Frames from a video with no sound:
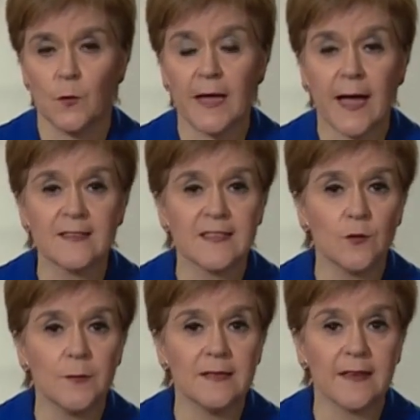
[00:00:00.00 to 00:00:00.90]
We can
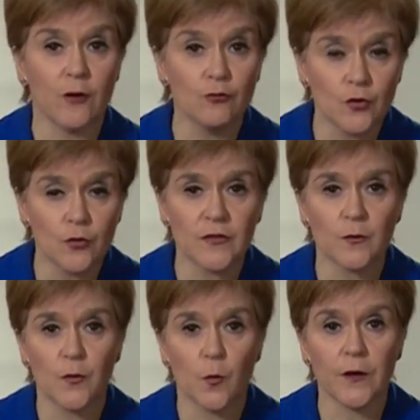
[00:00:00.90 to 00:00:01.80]
still meet
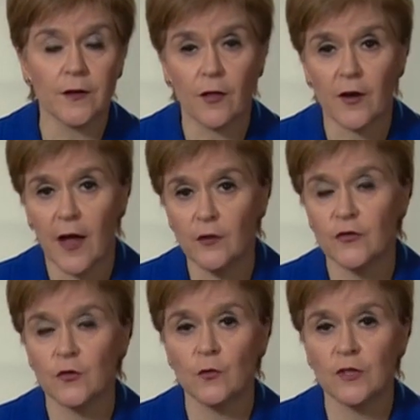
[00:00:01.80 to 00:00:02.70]
outdoors with one other
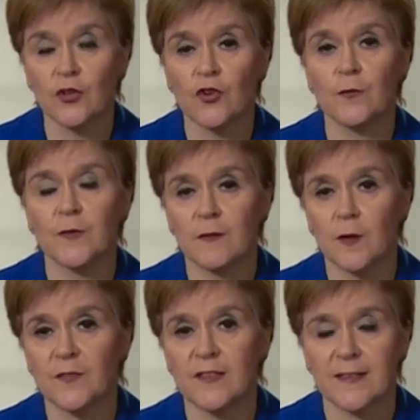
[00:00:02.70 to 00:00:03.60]
household in groups of
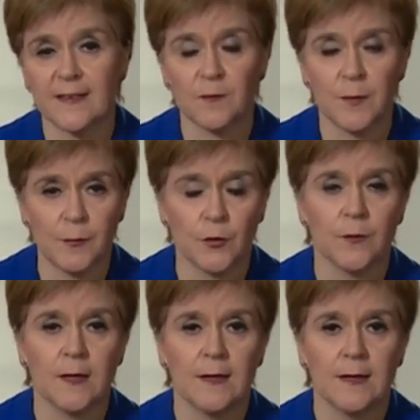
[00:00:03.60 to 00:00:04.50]
up to 6
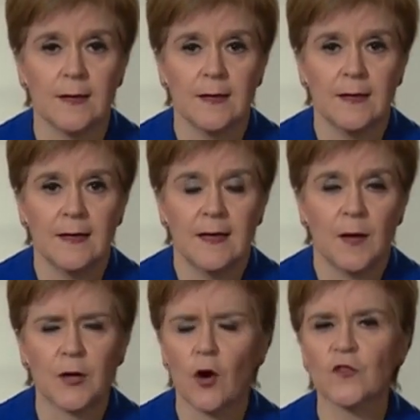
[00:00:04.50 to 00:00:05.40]
people.
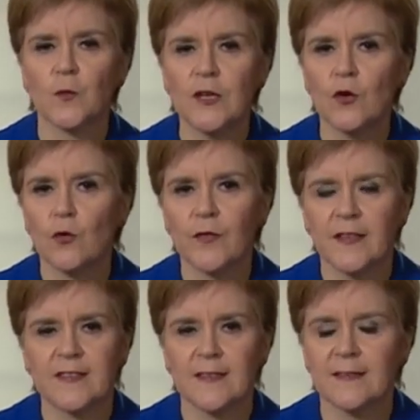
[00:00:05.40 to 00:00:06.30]
And because we know
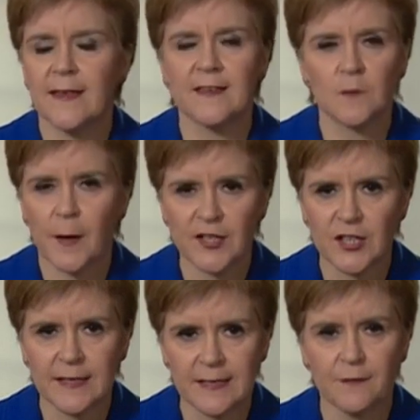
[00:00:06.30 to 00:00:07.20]
this is
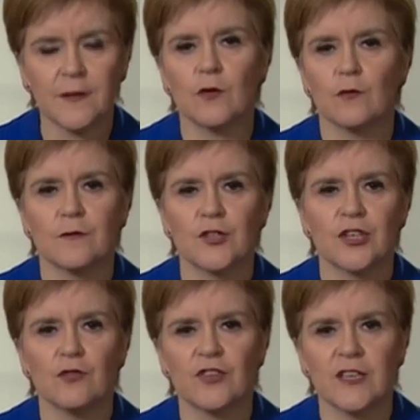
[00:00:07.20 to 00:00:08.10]
especially difficult for
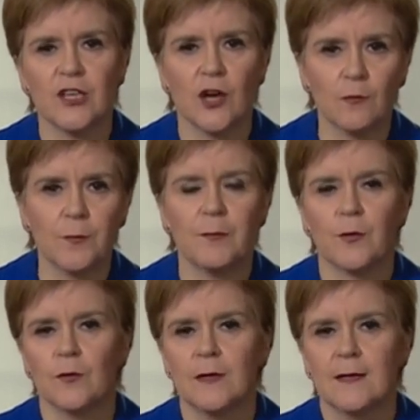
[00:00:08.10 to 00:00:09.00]
children and young
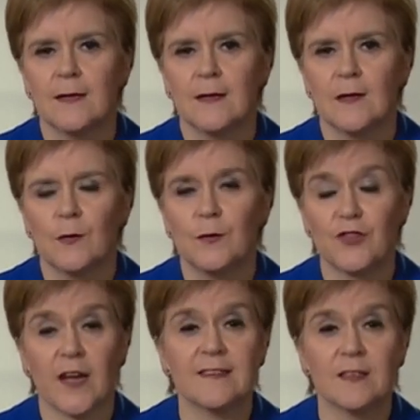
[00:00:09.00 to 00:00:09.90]
people,
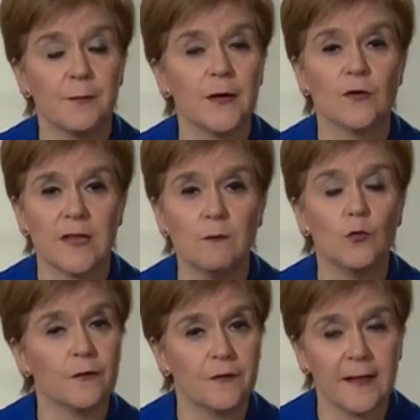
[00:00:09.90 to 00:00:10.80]
we've tried to build in
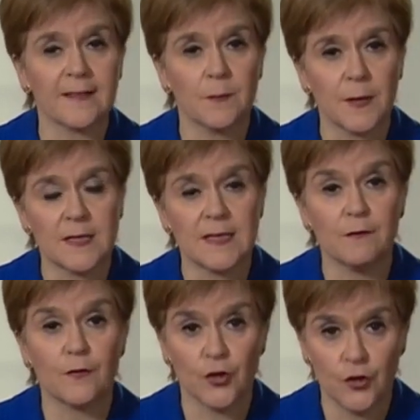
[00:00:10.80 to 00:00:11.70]
more flexibility
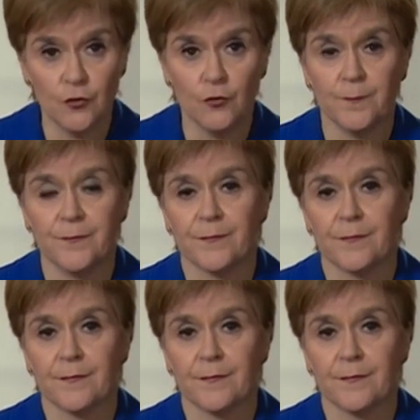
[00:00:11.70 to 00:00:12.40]
for you.